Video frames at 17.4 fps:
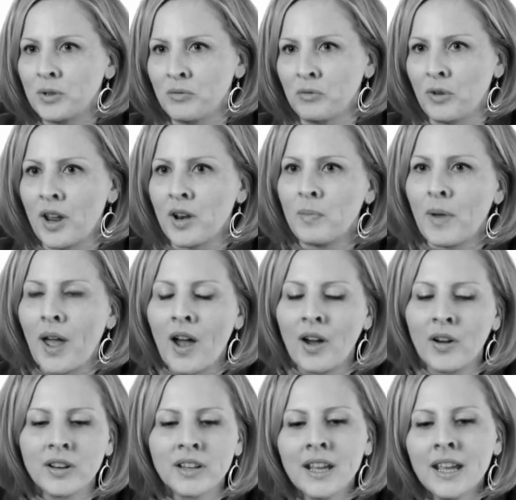We've read
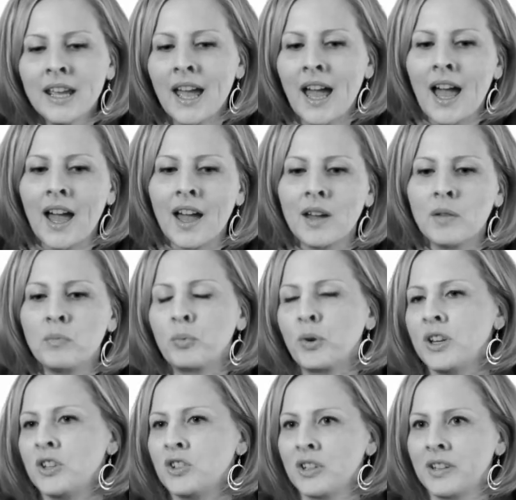about
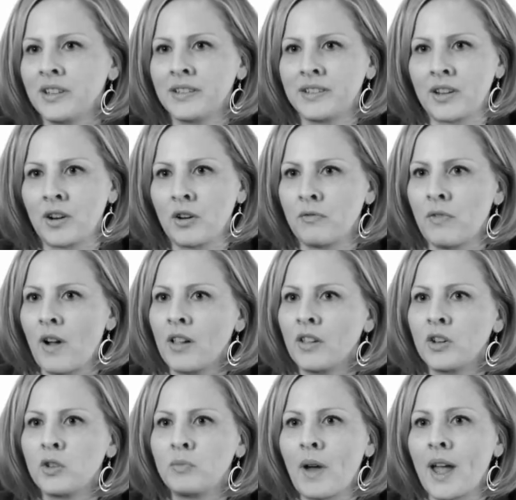breaches that are
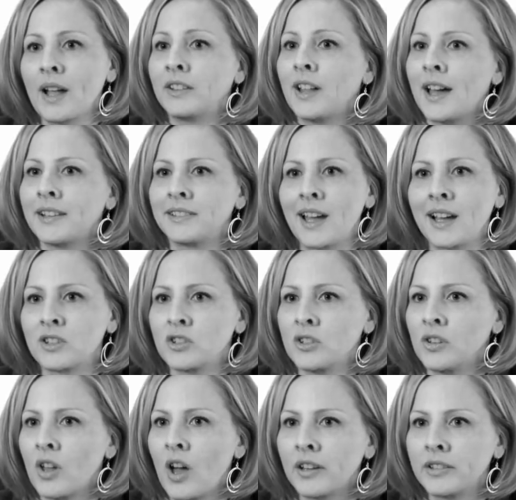followed by class
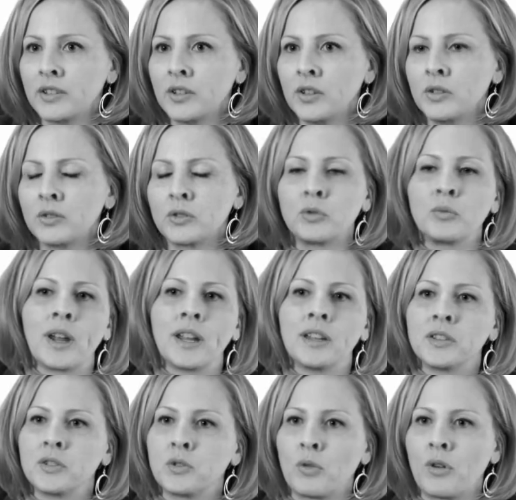action lawsuits or
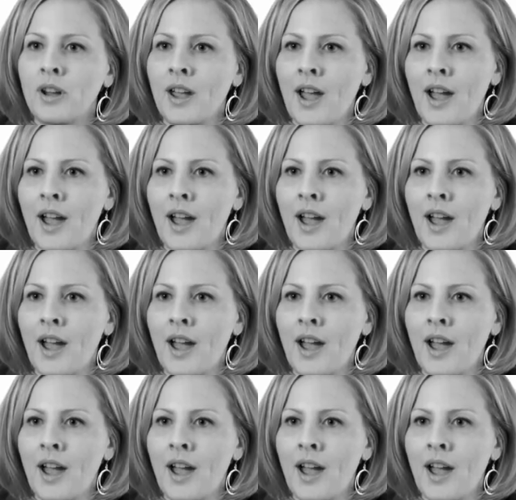regulatory